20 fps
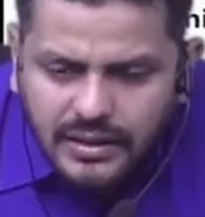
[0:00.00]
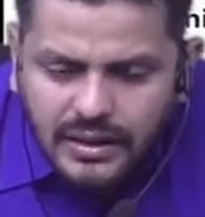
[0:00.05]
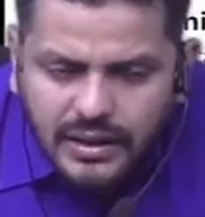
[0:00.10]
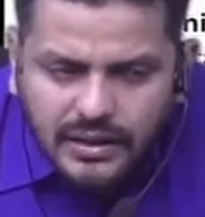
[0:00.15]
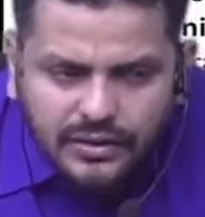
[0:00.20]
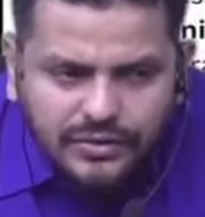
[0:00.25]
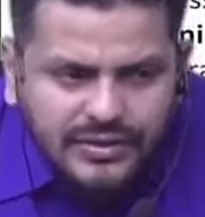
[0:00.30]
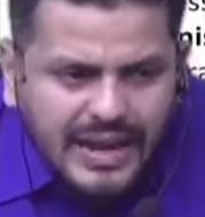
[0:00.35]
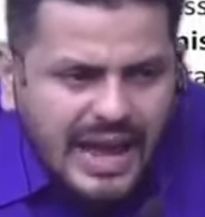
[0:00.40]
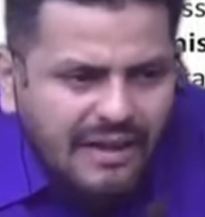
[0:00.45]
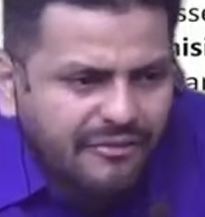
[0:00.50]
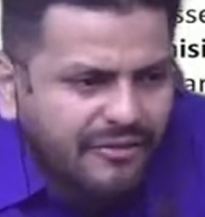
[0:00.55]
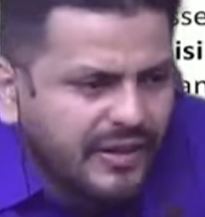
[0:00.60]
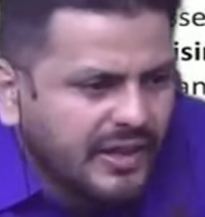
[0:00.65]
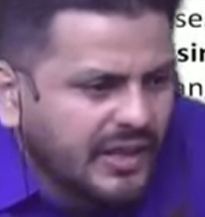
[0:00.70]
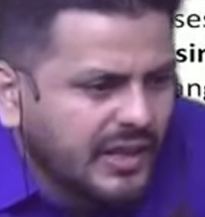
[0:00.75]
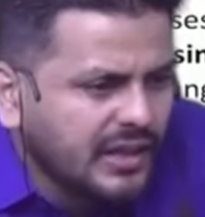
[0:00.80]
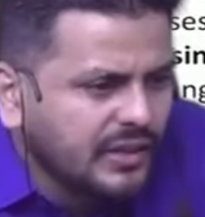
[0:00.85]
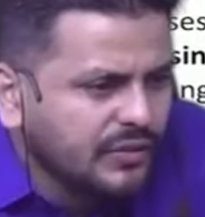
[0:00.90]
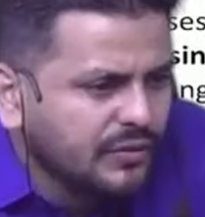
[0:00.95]
Staffing
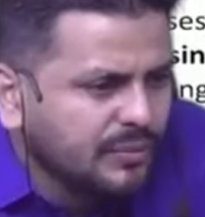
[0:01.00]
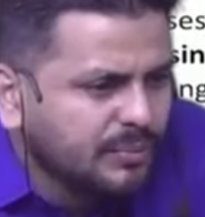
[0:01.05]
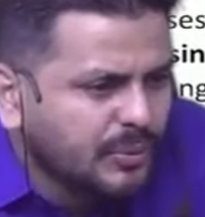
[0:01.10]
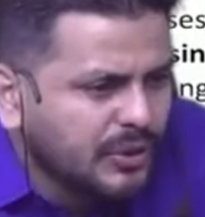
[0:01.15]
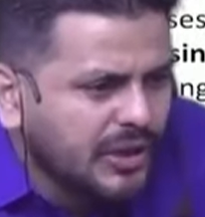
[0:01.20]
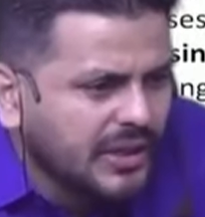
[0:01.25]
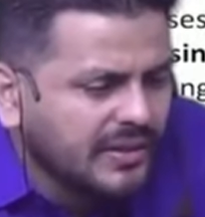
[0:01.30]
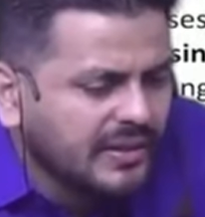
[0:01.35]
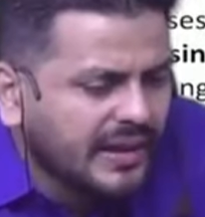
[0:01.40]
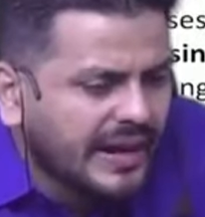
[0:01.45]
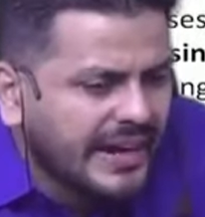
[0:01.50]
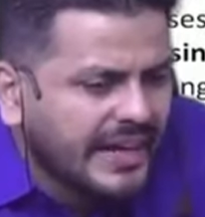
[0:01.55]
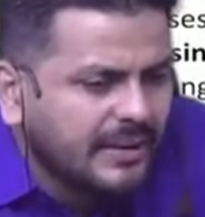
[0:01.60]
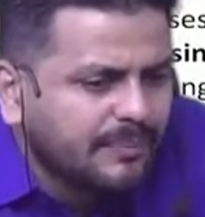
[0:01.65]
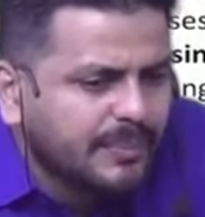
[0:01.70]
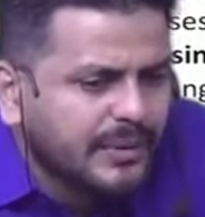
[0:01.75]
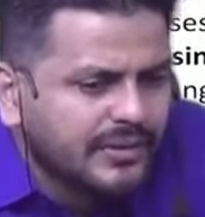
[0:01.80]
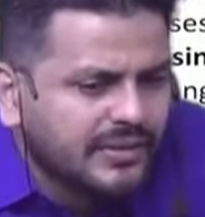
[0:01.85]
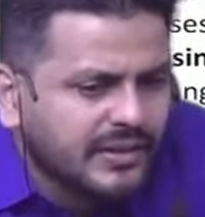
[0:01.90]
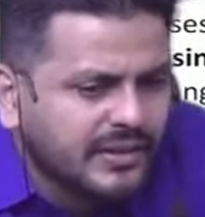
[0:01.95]
is putting the right
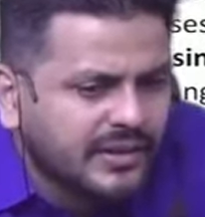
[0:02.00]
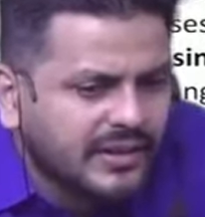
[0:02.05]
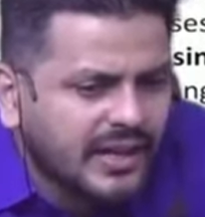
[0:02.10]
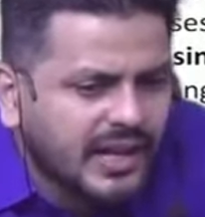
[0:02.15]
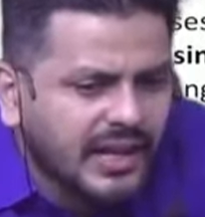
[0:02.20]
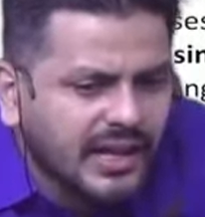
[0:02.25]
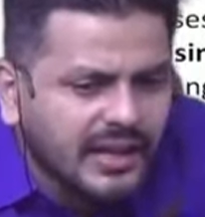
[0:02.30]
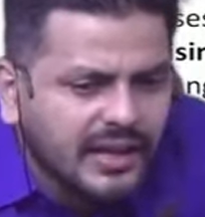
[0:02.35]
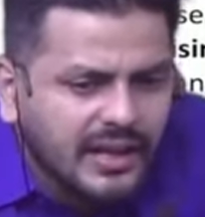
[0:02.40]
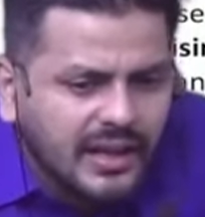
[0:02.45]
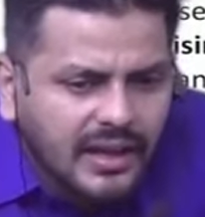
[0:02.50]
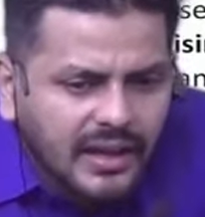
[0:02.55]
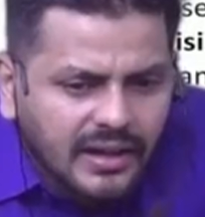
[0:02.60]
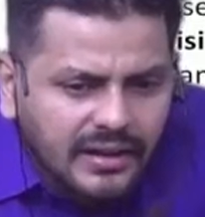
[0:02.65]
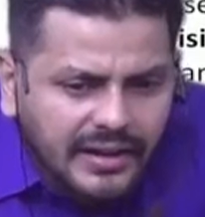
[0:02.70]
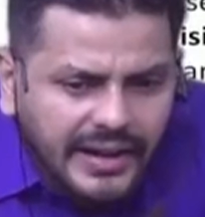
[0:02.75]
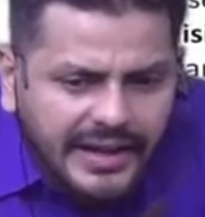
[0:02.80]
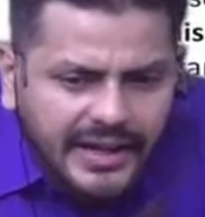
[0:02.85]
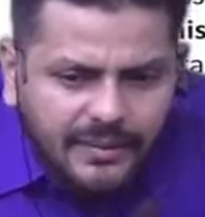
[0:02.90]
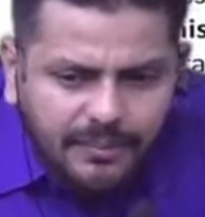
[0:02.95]
person in the
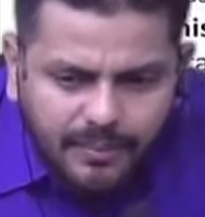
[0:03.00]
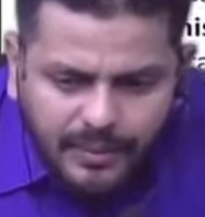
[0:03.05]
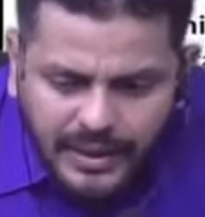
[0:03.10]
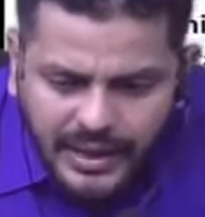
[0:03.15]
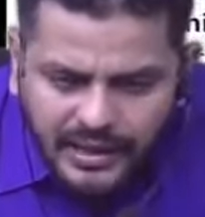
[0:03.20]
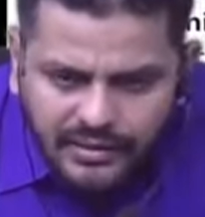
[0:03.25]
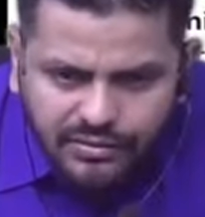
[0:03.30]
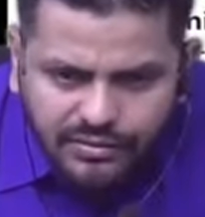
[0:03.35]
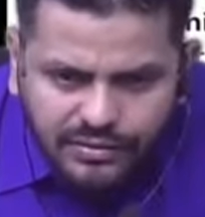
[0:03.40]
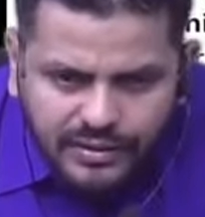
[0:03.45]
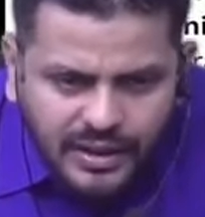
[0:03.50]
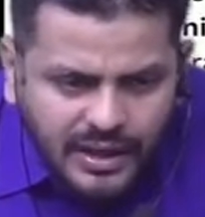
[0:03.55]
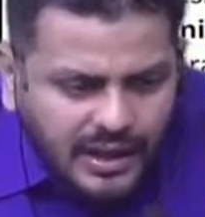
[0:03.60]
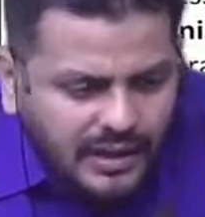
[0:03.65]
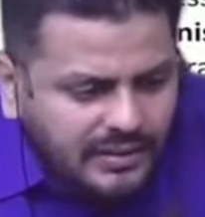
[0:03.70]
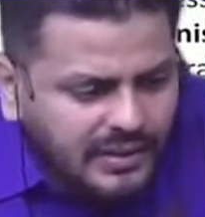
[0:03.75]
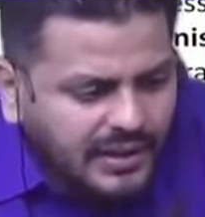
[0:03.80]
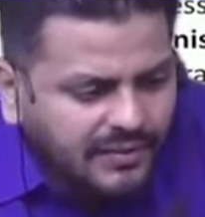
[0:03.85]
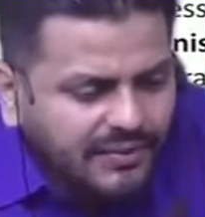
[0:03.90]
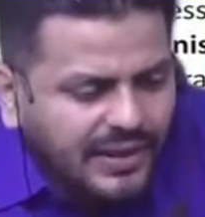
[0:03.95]
right place.
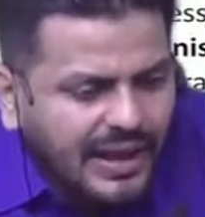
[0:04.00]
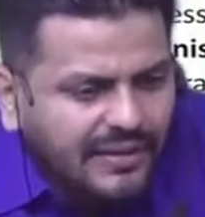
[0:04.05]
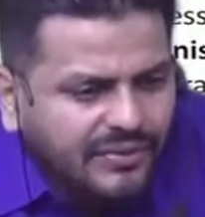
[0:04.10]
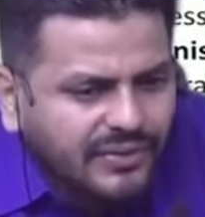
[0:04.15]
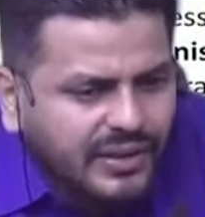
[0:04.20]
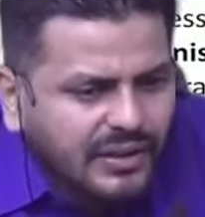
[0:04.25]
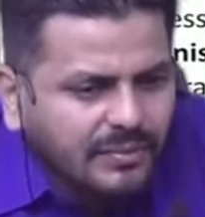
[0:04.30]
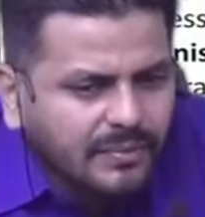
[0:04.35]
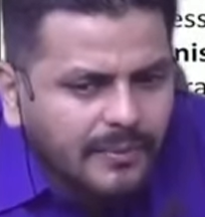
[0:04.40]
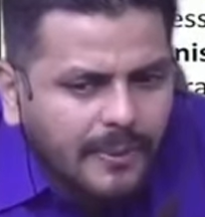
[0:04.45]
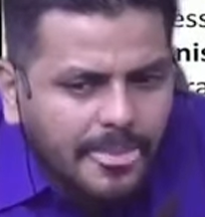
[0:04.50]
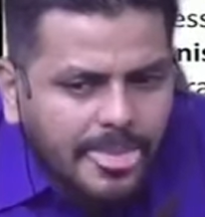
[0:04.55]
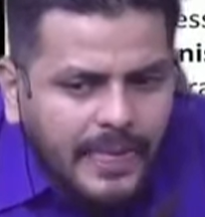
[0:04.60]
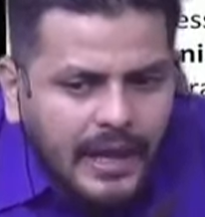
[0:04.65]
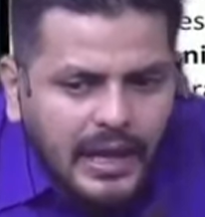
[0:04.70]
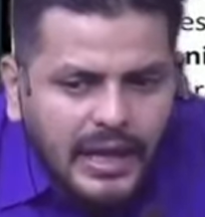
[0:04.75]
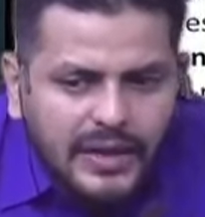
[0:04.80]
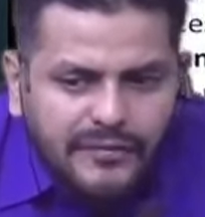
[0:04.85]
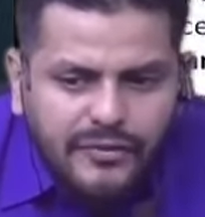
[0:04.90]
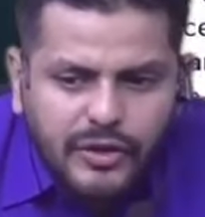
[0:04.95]
Then we have some,
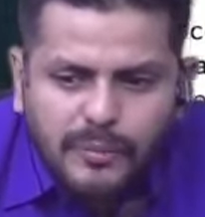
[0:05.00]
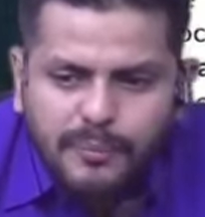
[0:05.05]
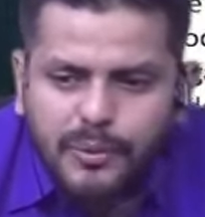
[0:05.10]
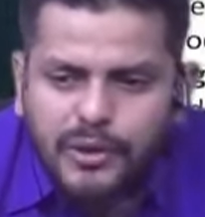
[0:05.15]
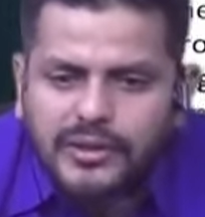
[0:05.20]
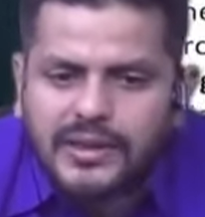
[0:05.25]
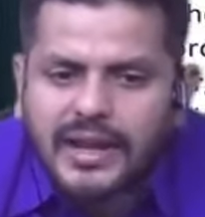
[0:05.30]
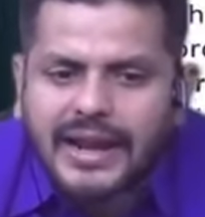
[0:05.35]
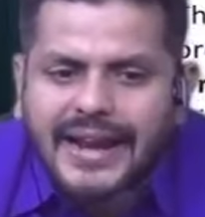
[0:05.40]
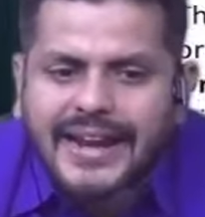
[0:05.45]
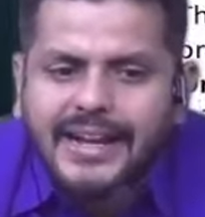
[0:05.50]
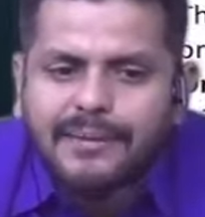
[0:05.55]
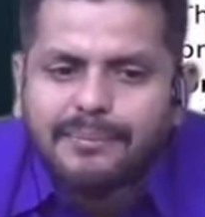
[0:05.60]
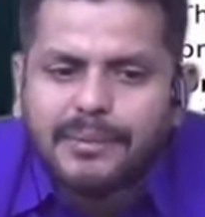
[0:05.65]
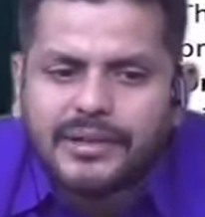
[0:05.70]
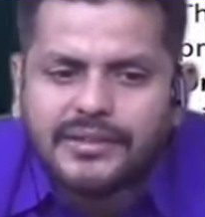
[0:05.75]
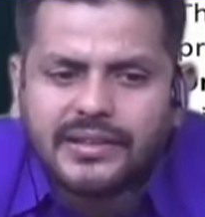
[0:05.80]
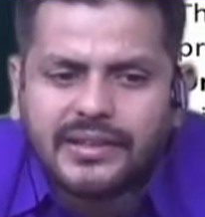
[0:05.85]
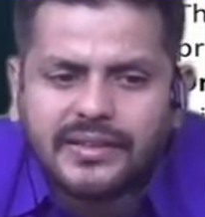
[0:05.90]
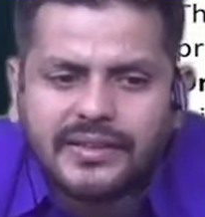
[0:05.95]
if you put the right
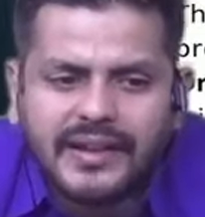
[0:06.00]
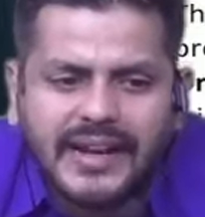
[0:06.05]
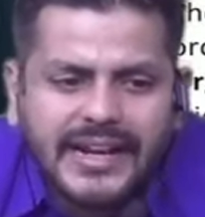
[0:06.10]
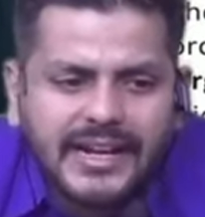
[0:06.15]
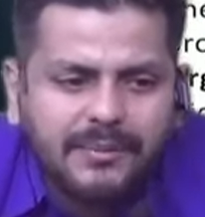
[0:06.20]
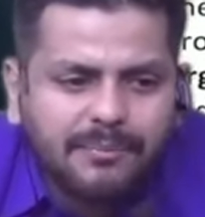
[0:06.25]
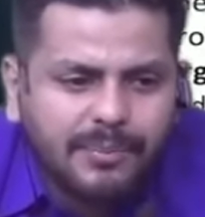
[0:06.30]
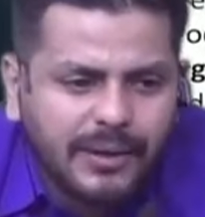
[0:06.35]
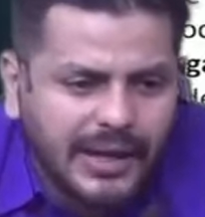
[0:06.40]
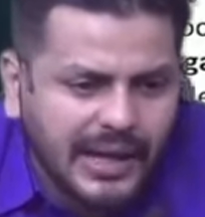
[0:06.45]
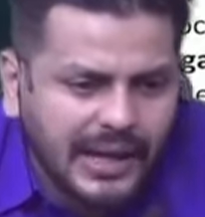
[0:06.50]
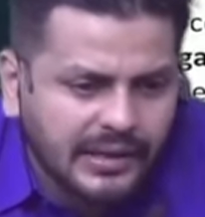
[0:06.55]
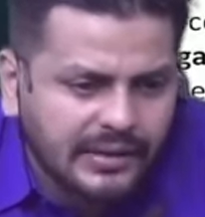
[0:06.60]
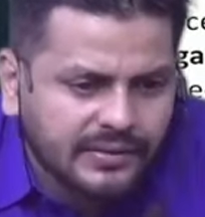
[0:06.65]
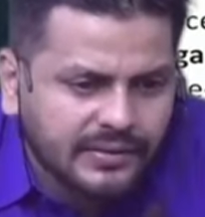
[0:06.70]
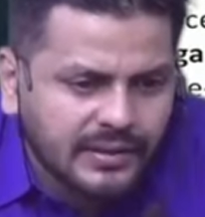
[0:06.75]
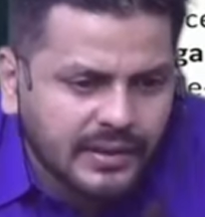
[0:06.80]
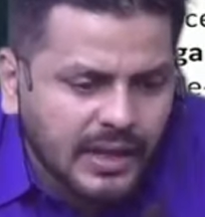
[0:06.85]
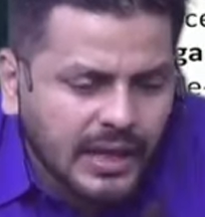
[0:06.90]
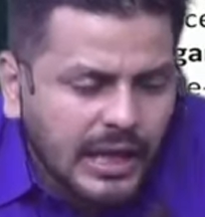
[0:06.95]
person in the right
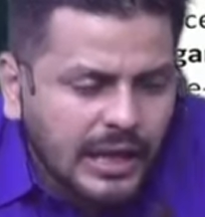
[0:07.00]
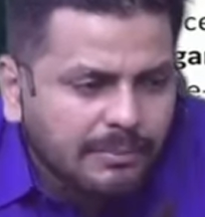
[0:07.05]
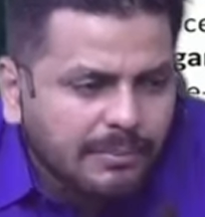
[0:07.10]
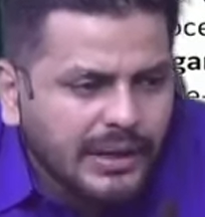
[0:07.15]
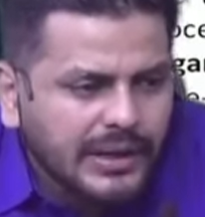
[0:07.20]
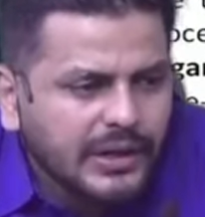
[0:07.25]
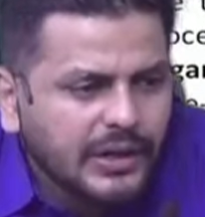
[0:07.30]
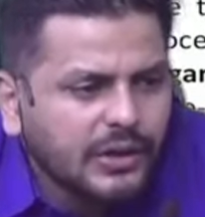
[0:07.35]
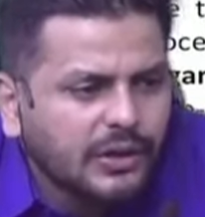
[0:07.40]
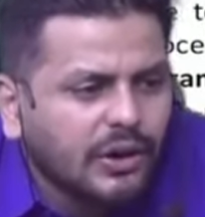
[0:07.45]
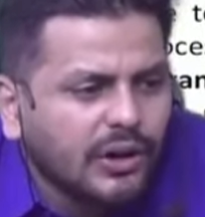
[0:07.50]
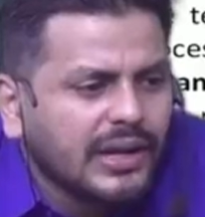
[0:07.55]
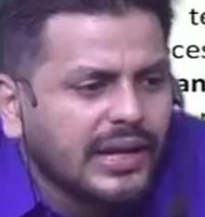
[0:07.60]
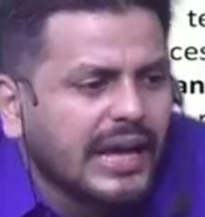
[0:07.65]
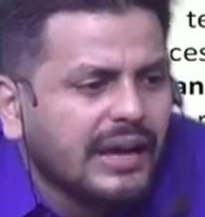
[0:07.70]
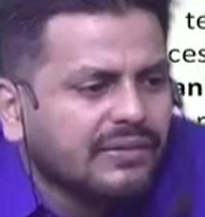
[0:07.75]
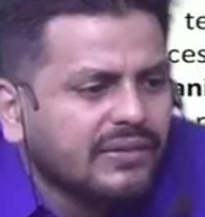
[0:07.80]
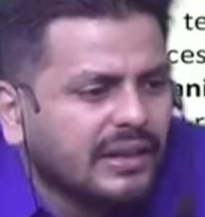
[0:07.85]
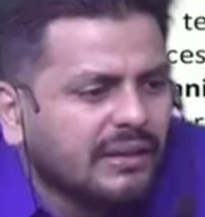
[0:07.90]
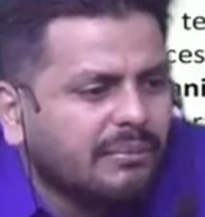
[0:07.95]
place, but you don't
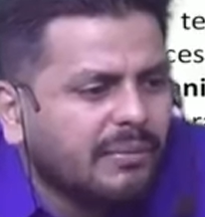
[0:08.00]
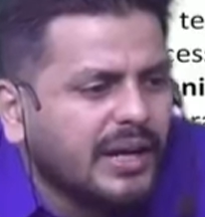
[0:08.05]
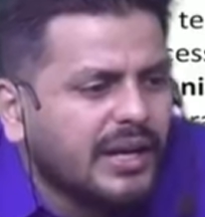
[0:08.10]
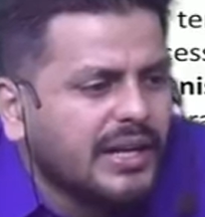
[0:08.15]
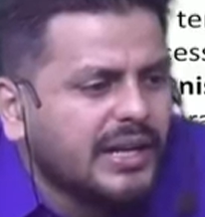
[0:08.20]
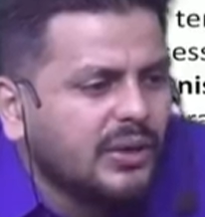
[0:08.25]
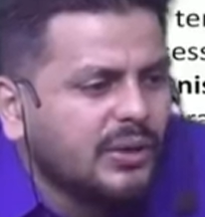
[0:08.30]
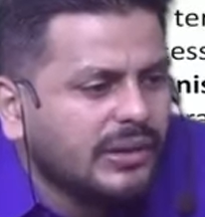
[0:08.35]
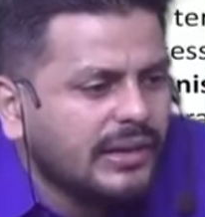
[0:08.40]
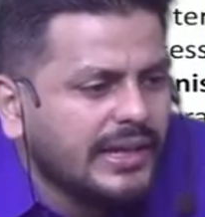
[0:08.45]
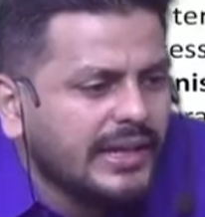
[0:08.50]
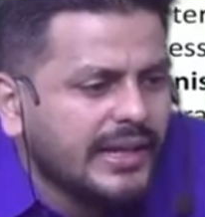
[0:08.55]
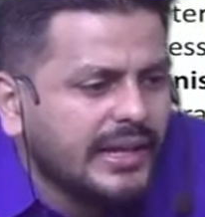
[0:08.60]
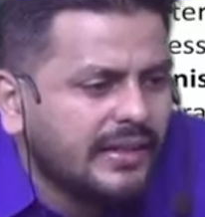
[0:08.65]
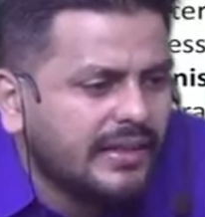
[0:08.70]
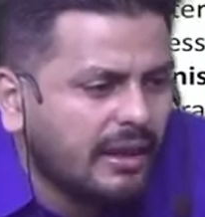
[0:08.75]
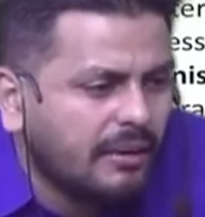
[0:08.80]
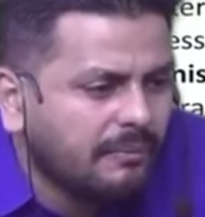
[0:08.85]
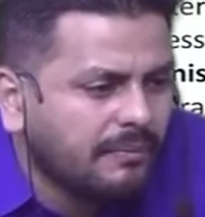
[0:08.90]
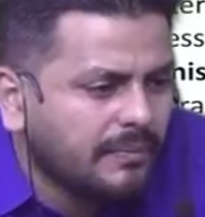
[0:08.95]
have somebody to lead
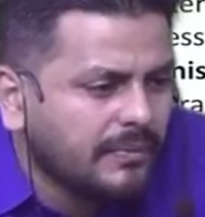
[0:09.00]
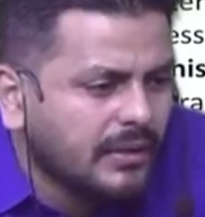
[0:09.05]
them,